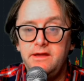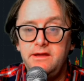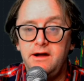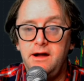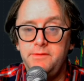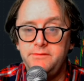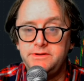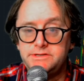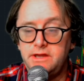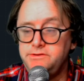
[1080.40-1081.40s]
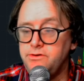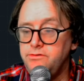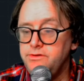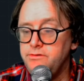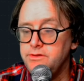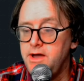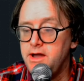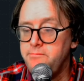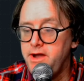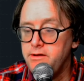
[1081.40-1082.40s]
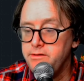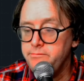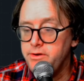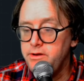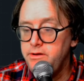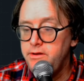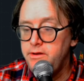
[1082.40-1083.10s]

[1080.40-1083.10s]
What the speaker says: comment because I don't know a lot about it. But